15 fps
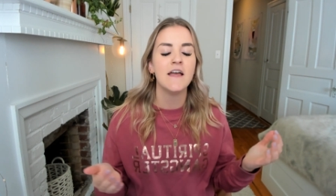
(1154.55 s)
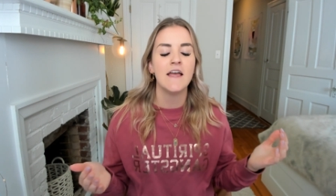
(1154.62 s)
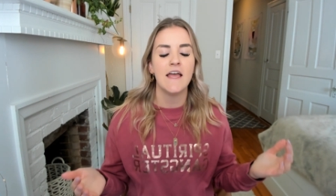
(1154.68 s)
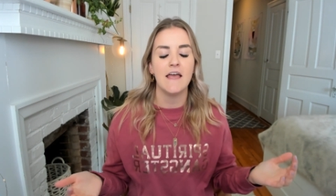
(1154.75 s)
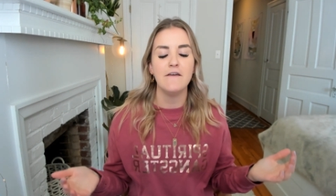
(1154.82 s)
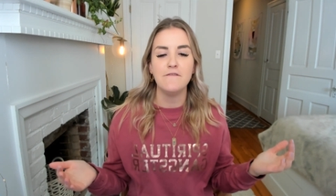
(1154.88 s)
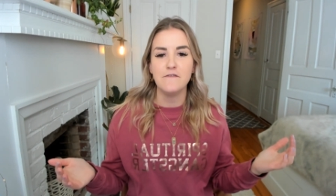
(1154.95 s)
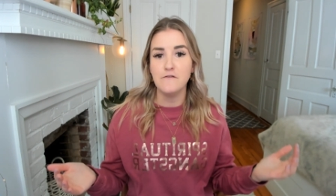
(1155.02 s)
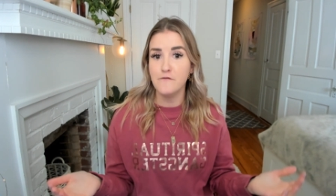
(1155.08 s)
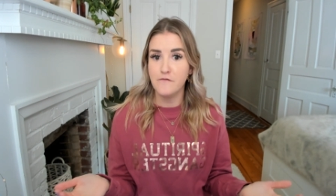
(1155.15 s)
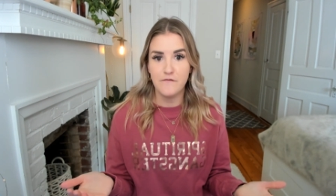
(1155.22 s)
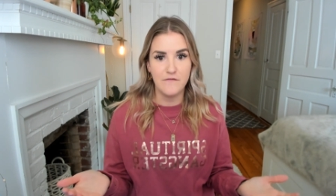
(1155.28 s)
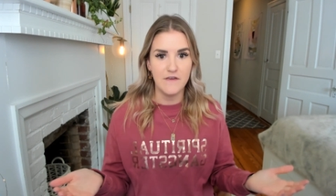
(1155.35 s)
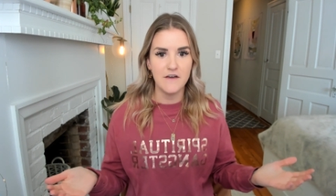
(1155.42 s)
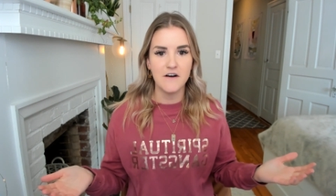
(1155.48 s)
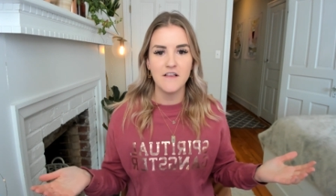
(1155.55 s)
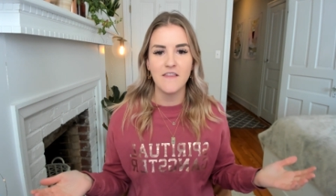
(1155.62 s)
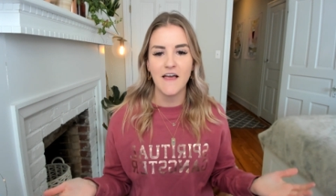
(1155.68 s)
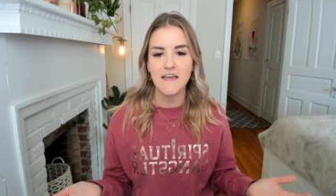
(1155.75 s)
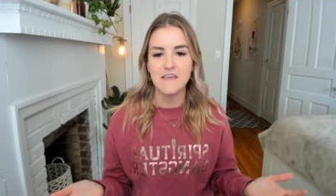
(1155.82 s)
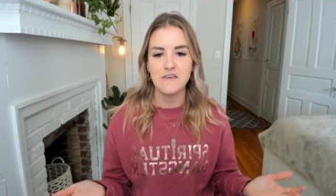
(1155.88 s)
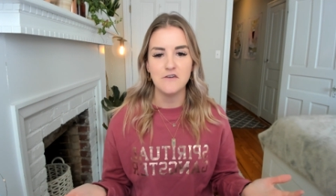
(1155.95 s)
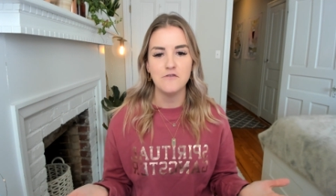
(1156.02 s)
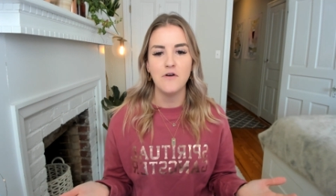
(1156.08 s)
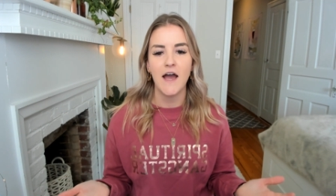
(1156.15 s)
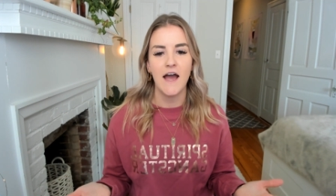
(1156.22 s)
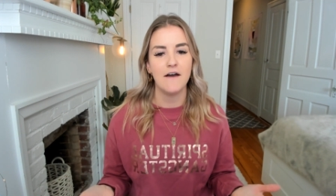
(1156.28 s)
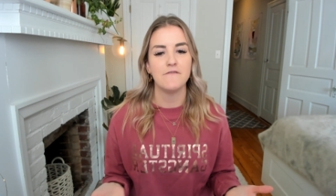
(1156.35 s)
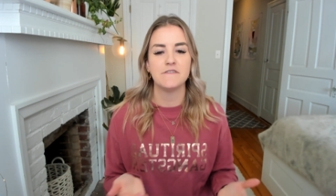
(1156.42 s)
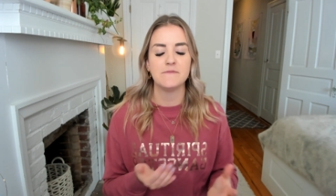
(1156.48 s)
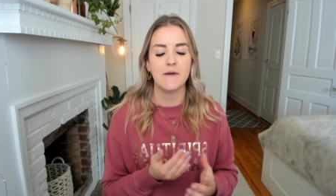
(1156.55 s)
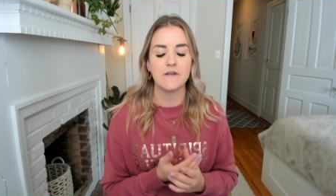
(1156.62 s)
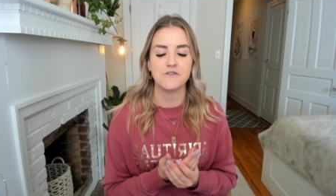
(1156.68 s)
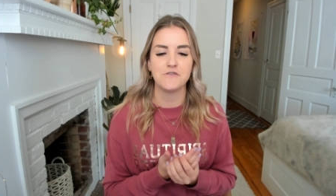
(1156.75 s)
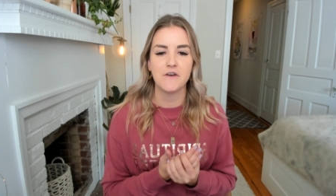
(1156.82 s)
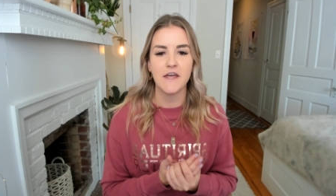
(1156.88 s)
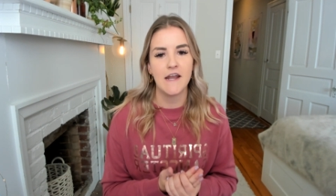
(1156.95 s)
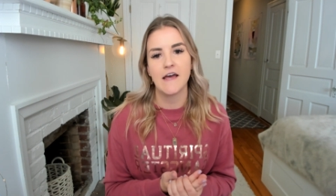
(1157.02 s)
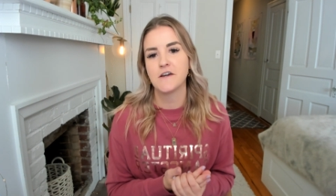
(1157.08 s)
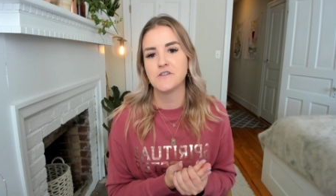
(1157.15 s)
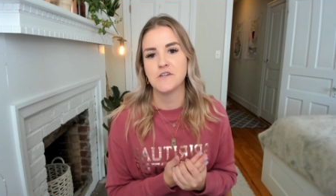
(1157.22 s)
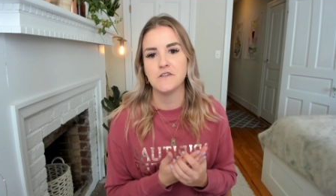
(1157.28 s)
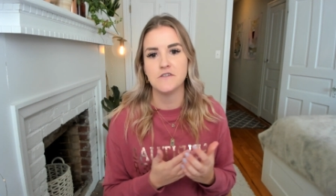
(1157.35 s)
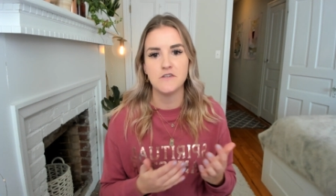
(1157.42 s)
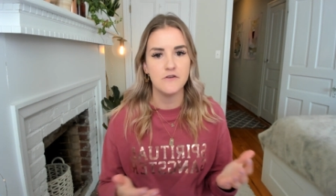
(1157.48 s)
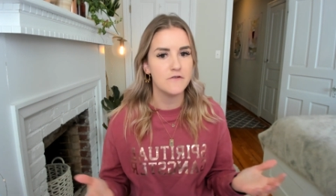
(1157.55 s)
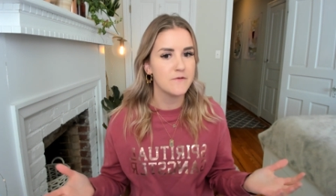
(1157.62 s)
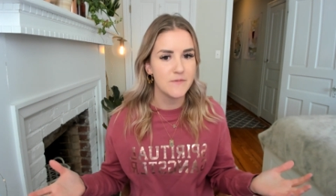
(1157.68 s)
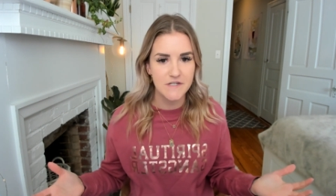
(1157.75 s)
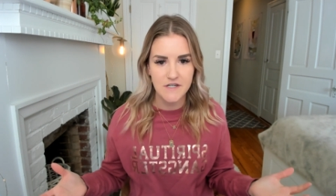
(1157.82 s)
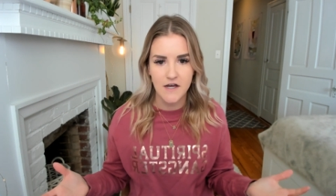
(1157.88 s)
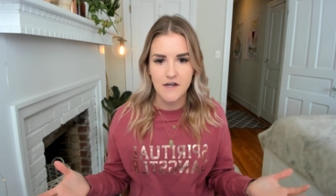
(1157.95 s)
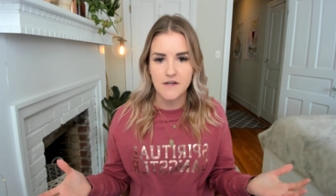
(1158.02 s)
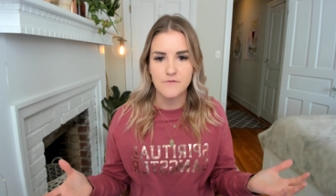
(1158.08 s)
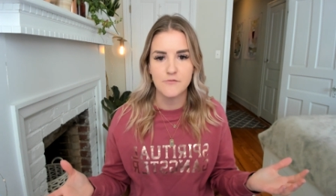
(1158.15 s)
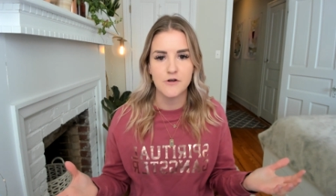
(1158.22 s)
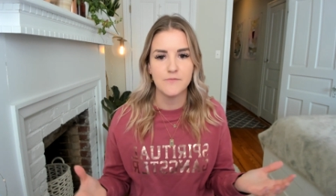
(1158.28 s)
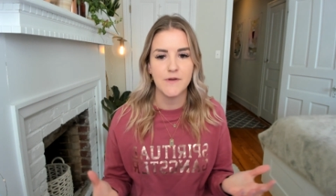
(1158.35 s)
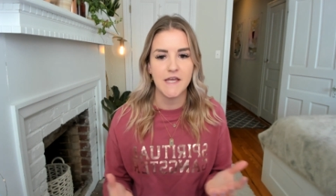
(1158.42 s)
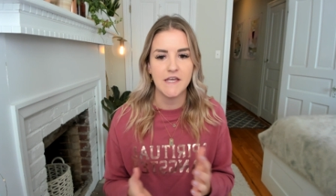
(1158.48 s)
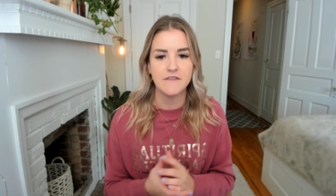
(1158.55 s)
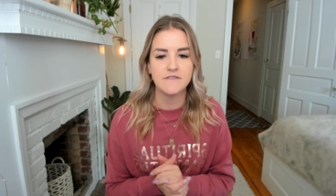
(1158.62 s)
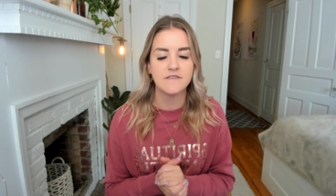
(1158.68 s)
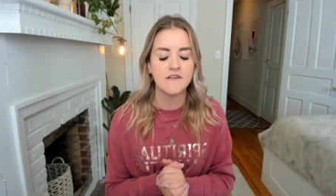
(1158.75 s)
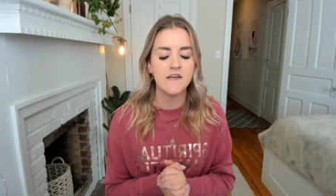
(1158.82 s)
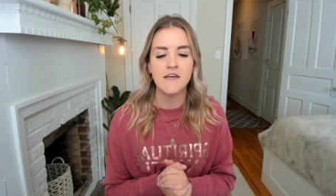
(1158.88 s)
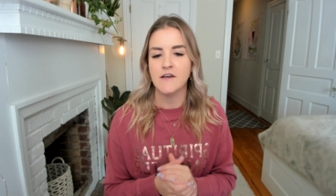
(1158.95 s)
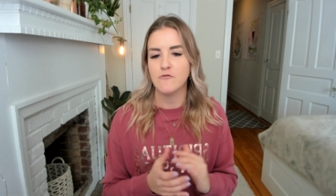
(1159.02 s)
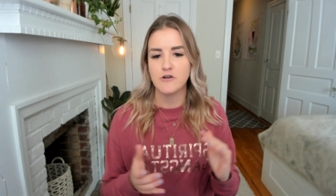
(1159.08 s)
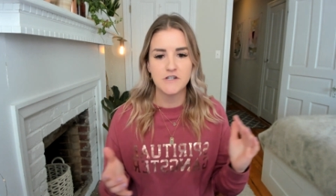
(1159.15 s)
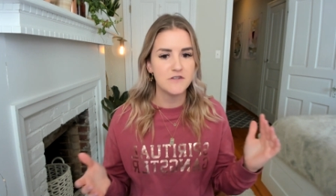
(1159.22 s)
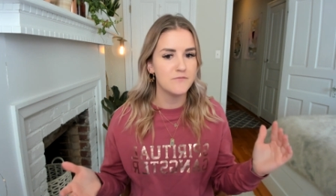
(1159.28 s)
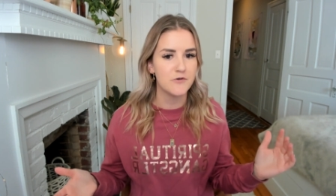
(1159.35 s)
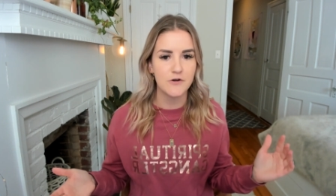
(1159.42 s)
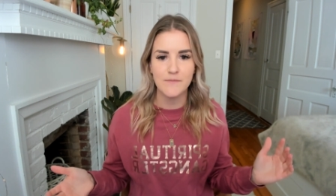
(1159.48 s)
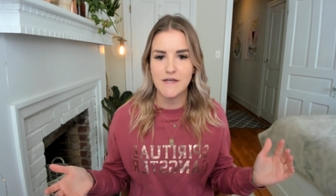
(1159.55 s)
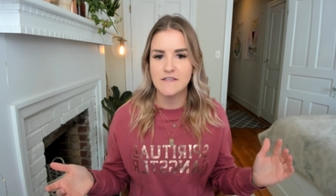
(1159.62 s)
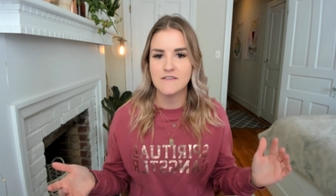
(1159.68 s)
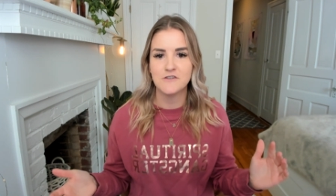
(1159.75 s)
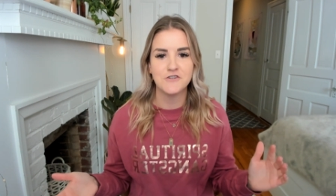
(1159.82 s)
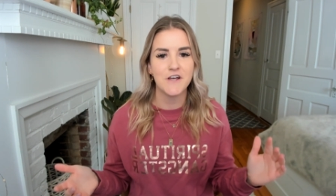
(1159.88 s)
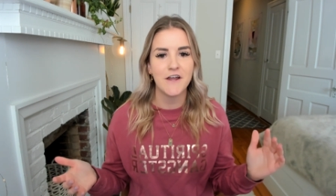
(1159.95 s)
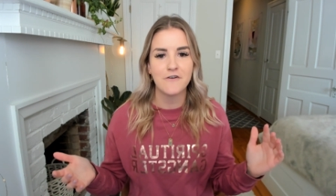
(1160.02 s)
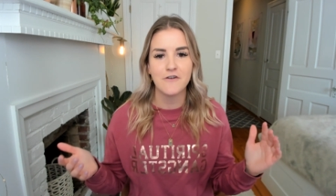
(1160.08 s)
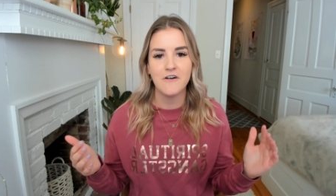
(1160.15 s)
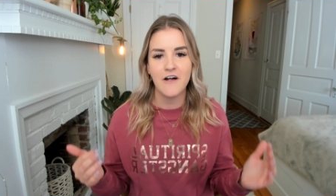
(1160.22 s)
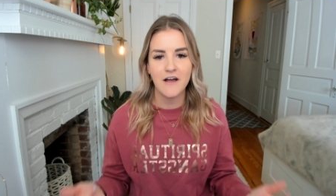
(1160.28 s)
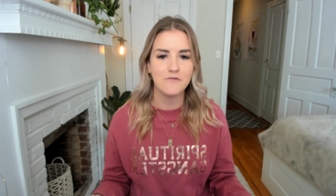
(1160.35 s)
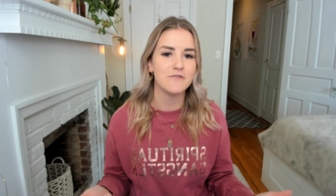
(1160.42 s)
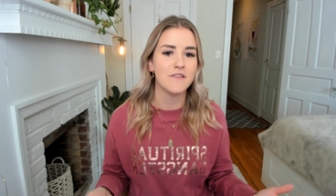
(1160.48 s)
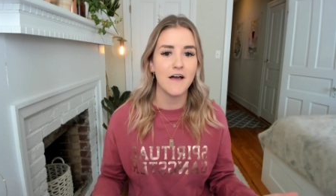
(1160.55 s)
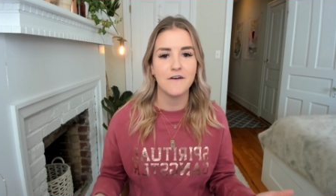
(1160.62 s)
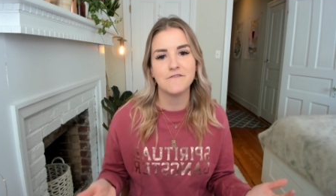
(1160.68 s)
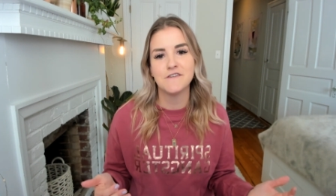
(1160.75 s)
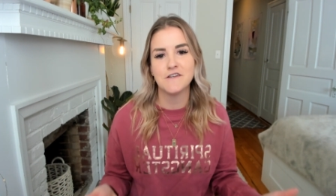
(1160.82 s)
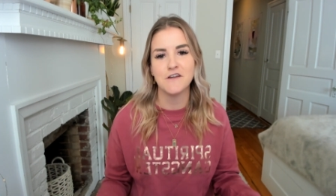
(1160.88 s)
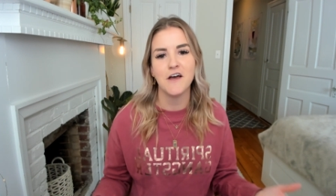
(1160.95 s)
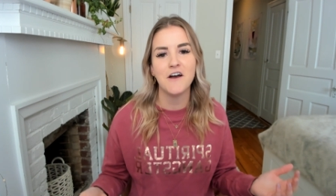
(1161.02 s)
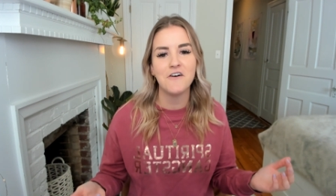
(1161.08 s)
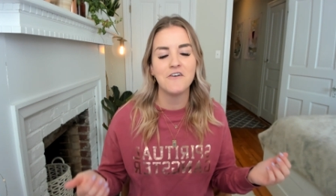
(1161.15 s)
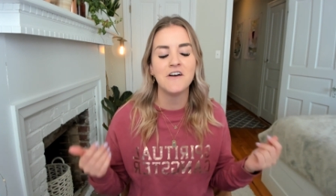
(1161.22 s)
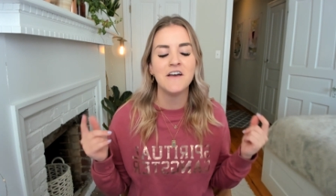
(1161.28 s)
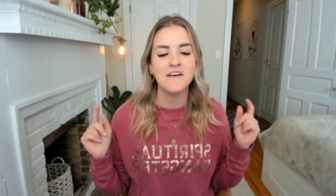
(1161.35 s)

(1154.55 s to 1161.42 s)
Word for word: if you feel like you have a special connection to the Mintakan mermaids or to mermaids in general, I would love to know.